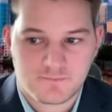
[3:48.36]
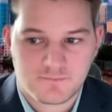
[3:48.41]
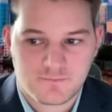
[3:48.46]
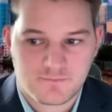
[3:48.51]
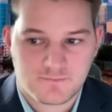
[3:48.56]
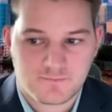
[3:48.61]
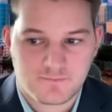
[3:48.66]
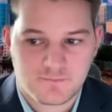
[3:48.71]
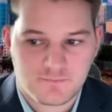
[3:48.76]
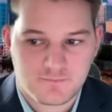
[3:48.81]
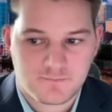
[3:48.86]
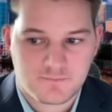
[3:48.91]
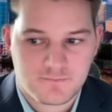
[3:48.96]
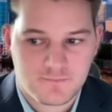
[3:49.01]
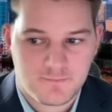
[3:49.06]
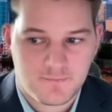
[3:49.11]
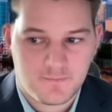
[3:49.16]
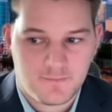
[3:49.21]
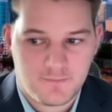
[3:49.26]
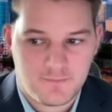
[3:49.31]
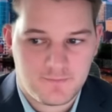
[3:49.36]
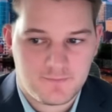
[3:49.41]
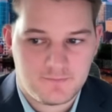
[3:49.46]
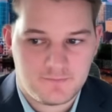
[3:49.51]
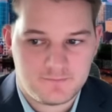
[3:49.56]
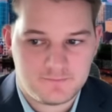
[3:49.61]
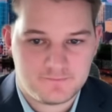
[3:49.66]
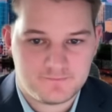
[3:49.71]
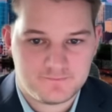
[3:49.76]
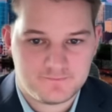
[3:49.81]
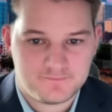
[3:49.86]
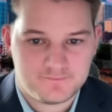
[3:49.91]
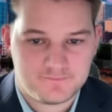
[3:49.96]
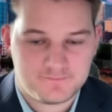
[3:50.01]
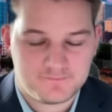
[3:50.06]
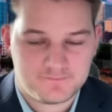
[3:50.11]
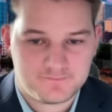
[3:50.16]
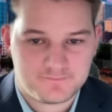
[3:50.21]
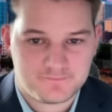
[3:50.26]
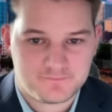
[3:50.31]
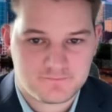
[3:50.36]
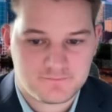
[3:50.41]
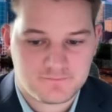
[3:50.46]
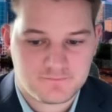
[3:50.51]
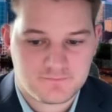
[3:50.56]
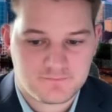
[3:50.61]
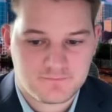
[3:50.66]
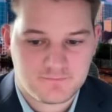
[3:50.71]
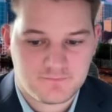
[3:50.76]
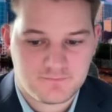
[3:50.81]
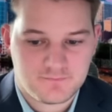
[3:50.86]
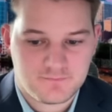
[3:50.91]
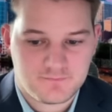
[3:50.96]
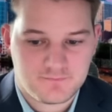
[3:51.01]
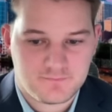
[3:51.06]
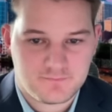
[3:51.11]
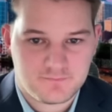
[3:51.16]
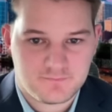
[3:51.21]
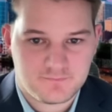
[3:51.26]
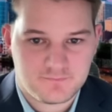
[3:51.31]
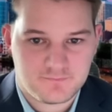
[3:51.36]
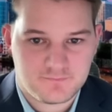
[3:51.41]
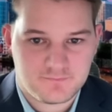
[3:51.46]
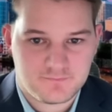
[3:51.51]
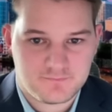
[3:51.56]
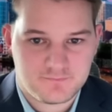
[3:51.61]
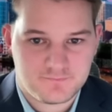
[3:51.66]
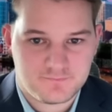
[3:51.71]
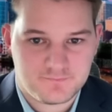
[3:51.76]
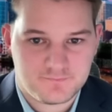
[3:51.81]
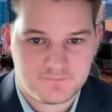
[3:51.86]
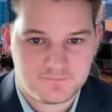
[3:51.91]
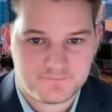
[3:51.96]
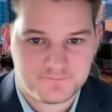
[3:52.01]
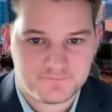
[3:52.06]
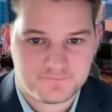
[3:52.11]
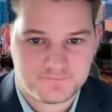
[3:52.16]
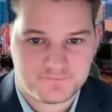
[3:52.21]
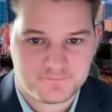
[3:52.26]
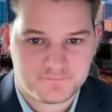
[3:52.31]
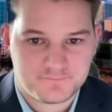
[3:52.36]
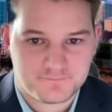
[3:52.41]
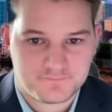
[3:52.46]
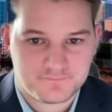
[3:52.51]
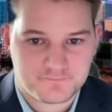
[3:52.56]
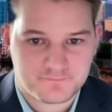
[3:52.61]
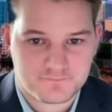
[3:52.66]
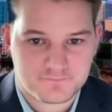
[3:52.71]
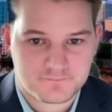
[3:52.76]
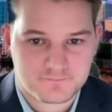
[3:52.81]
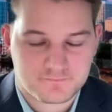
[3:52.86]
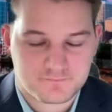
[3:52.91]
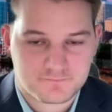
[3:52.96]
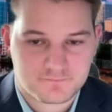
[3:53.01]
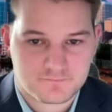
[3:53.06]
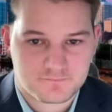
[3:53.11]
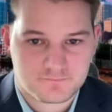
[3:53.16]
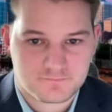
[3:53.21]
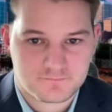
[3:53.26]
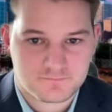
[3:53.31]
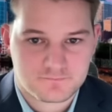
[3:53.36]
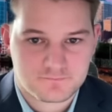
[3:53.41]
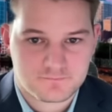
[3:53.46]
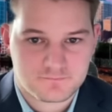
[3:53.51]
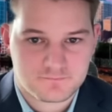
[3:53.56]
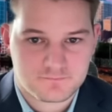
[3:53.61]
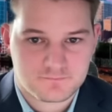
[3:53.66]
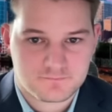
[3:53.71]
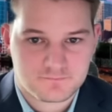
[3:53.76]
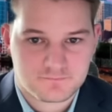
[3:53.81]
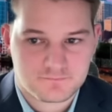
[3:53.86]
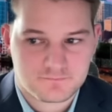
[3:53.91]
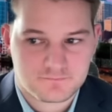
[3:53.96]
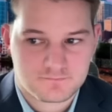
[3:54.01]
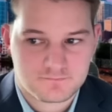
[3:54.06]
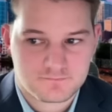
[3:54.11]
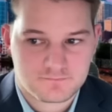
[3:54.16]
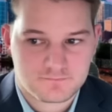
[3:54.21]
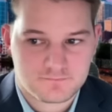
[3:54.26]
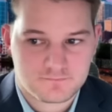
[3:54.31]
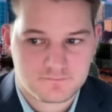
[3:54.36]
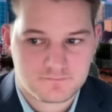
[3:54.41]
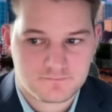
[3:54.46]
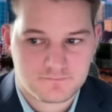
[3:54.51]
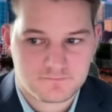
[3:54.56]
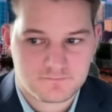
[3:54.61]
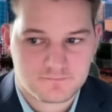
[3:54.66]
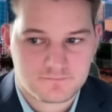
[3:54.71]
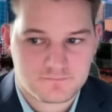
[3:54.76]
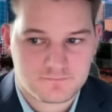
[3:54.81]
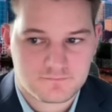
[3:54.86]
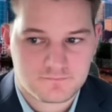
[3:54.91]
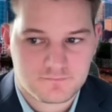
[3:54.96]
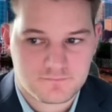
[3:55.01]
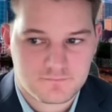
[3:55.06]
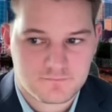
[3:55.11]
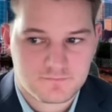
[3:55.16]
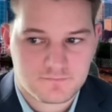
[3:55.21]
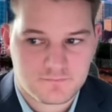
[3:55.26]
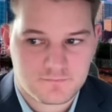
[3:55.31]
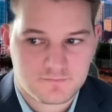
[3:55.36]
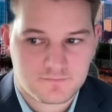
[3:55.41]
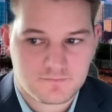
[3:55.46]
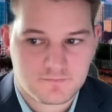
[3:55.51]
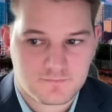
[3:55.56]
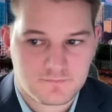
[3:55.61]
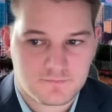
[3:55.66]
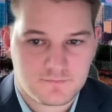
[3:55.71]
(not speaking)